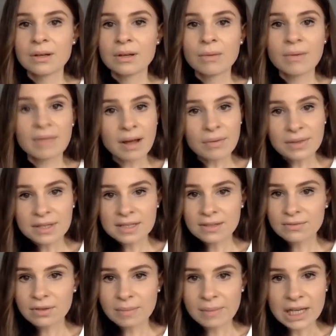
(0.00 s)
Without this
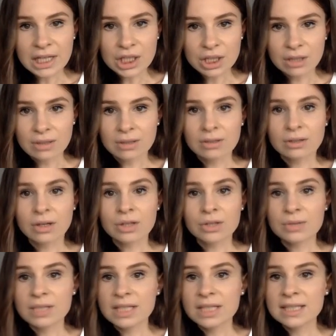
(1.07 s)
information,
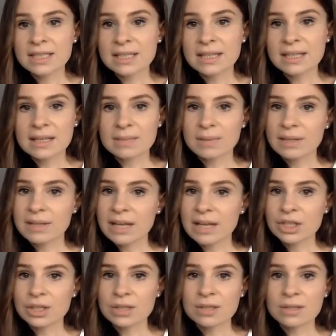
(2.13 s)
contradicting
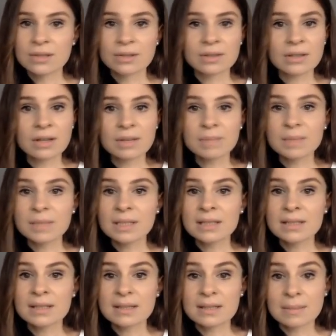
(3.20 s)
explanations could not be
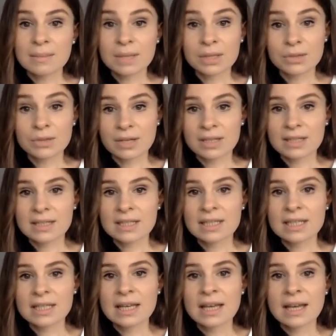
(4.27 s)
disambiguated,
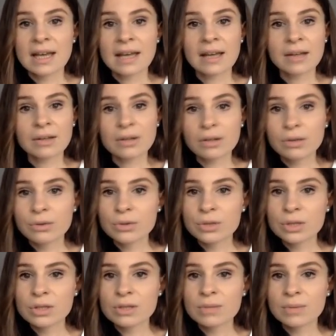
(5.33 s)
and
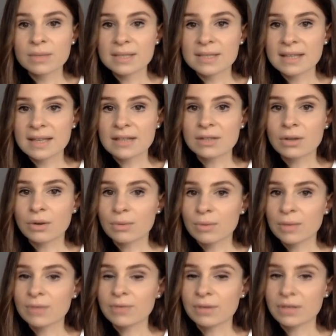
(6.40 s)
conclusions stand on
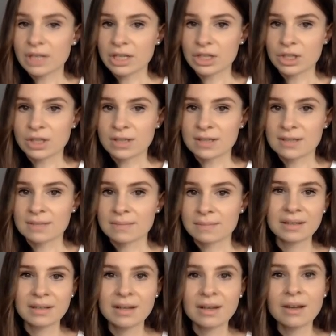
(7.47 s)
weak foundations.
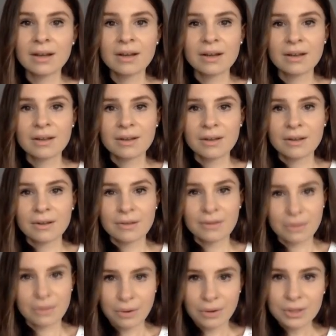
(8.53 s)

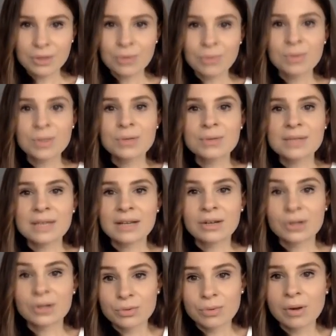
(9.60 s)
Third, we use a
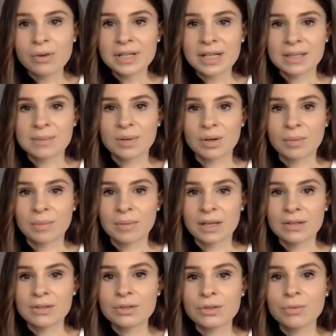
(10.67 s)
controlled
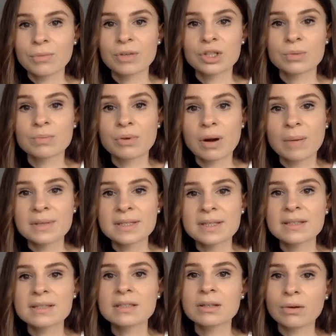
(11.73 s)
experiment which
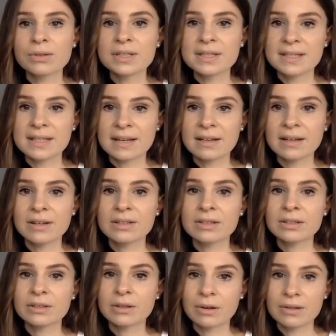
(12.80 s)
promises gold standard
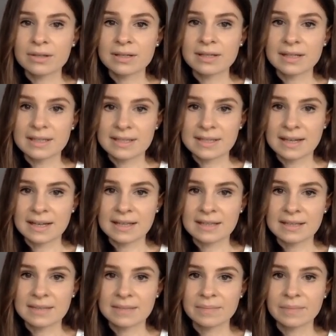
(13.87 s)
causal
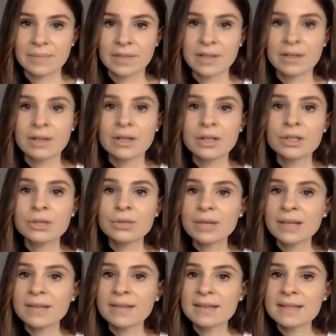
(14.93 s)
insights.
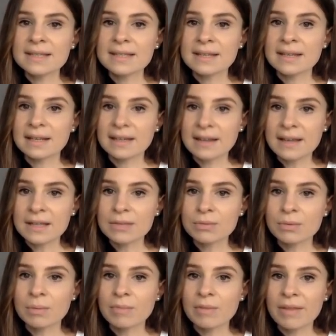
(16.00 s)
Doing this in a
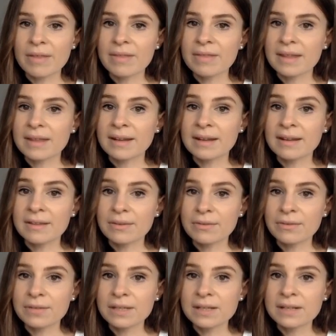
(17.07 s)
classroom rather than in the
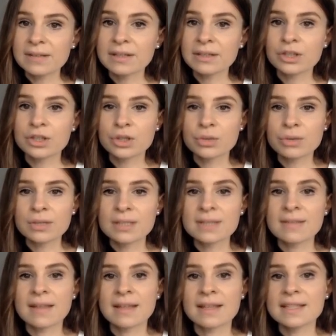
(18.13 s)
field ensures
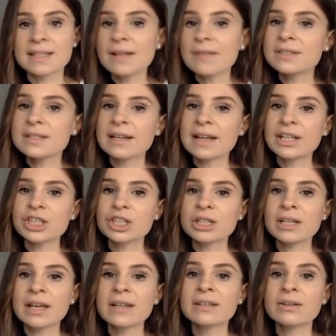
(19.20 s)
that self-selection
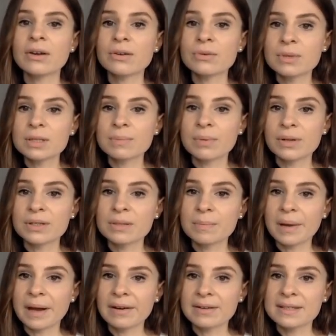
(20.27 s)
and non-response
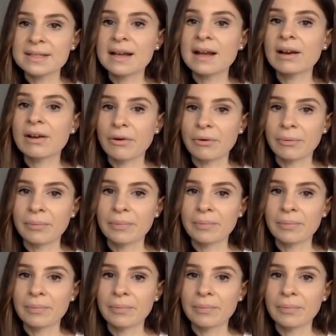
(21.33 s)
bias are low.